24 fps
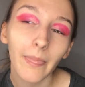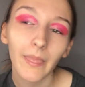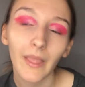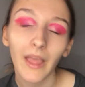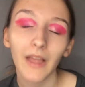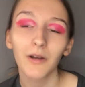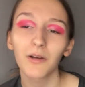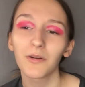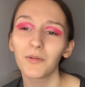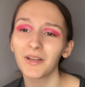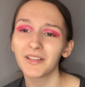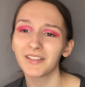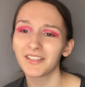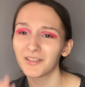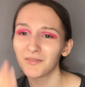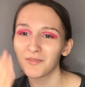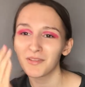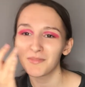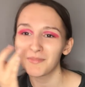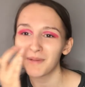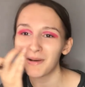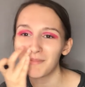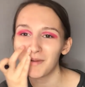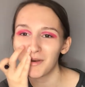I don't know why I did it
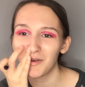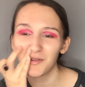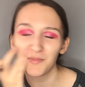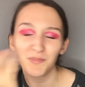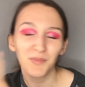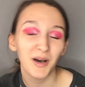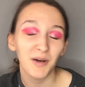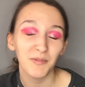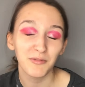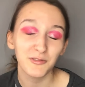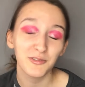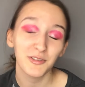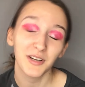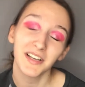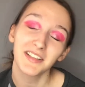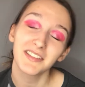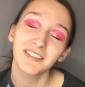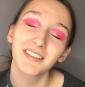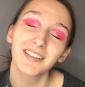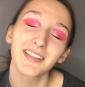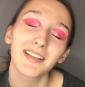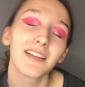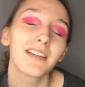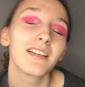with my mouth, but I was trying
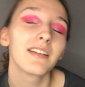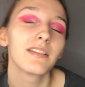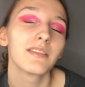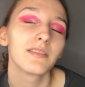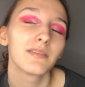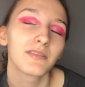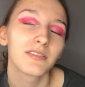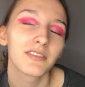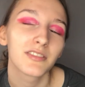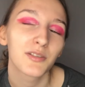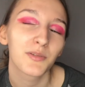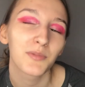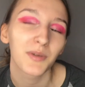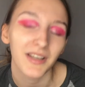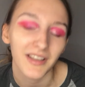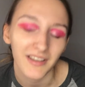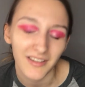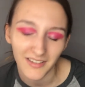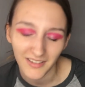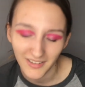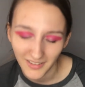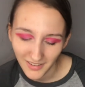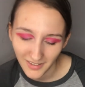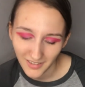to like
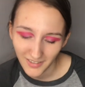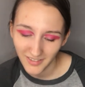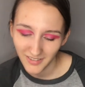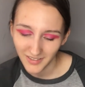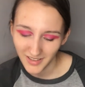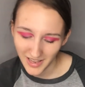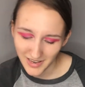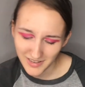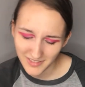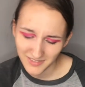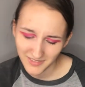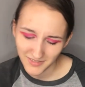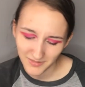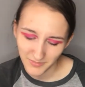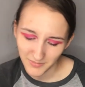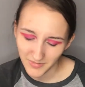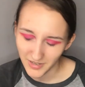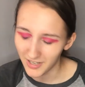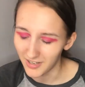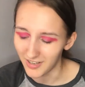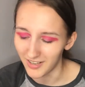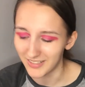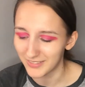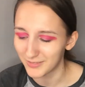squint and,
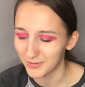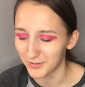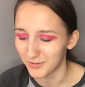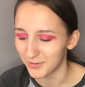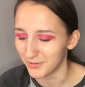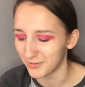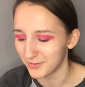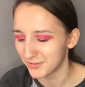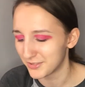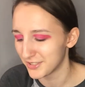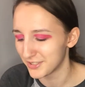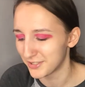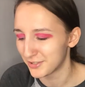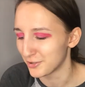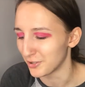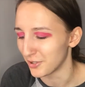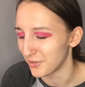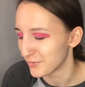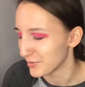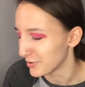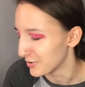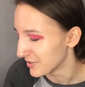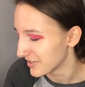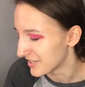oh, I don't know, just
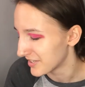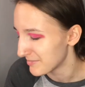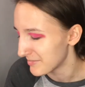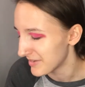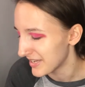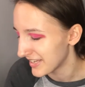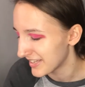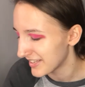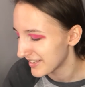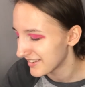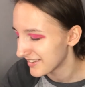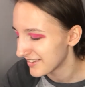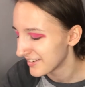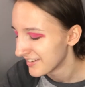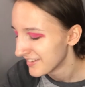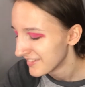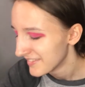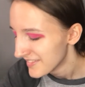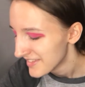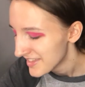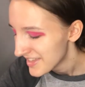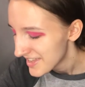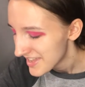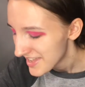stop talking, Megan.
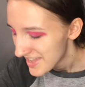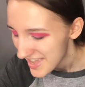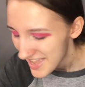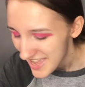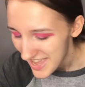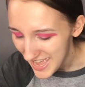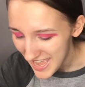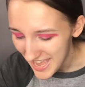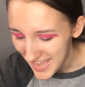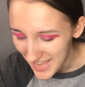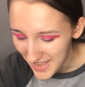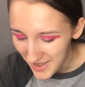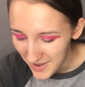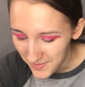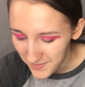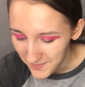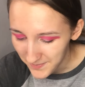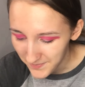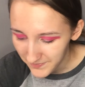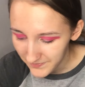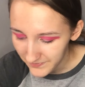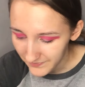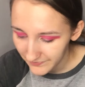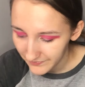
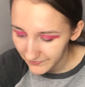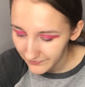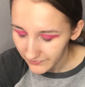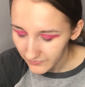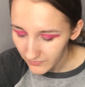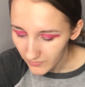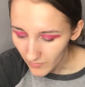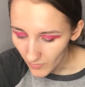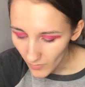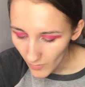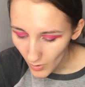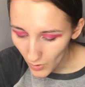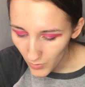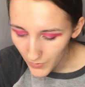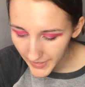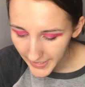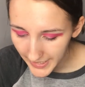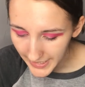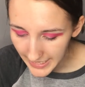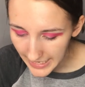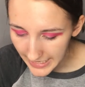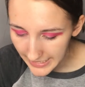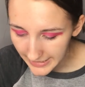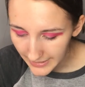
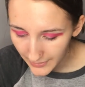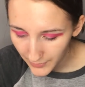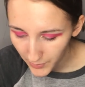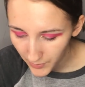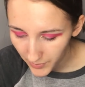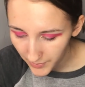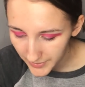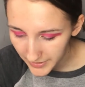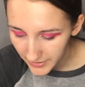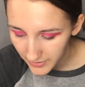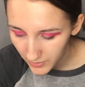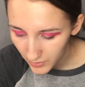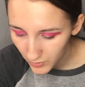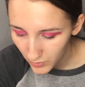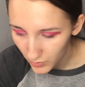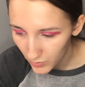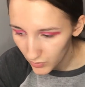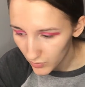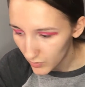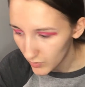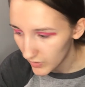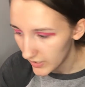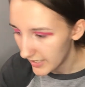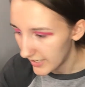Okay, and now you want me to
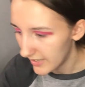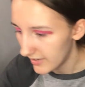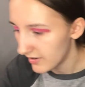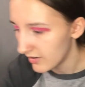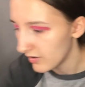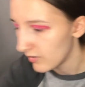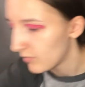go in